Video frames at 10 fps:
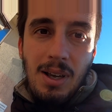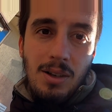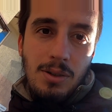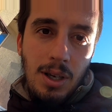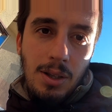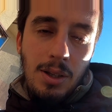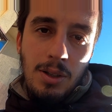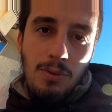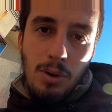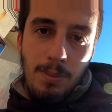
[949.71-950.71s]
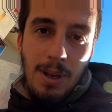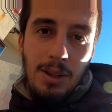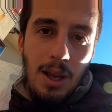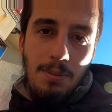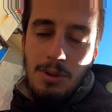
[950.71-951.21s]
because I didn't work many
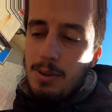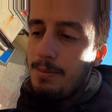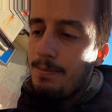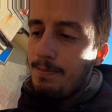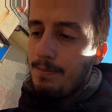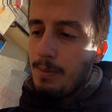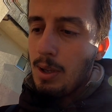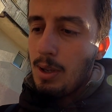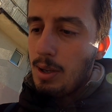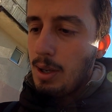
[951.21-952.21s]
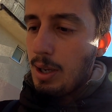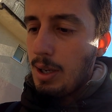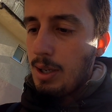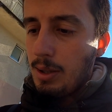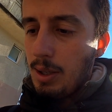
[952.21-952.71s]
times
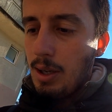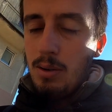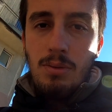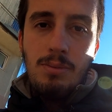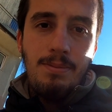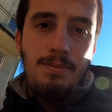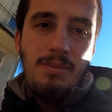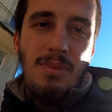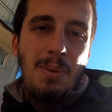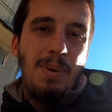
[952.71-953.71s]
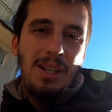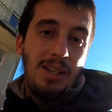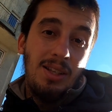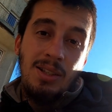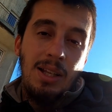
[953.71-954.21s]
and now my
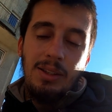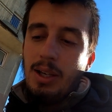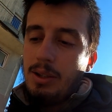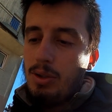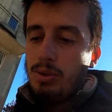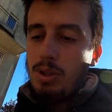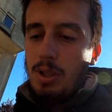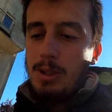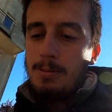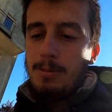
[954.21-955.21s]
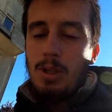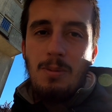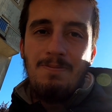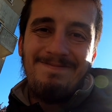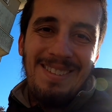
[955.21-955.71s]
body is not got used to it,
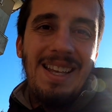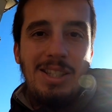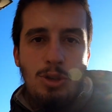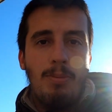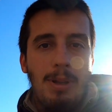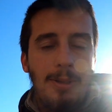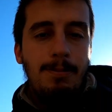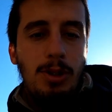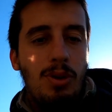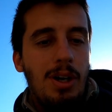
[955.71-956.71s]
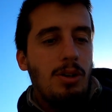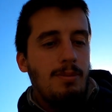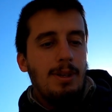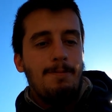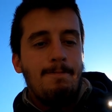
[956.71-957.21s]
so it's normal, it's quite
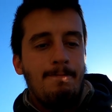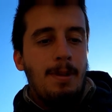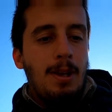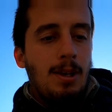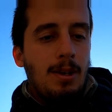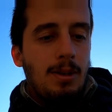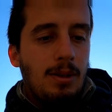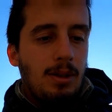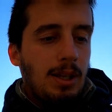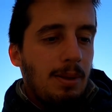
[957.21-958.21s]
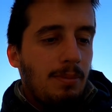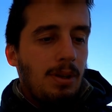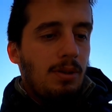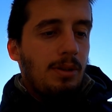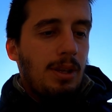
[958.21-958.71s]
normal.
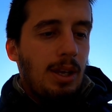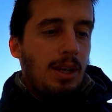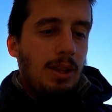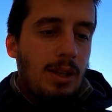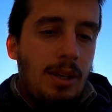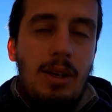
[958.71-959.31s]
Let me take it.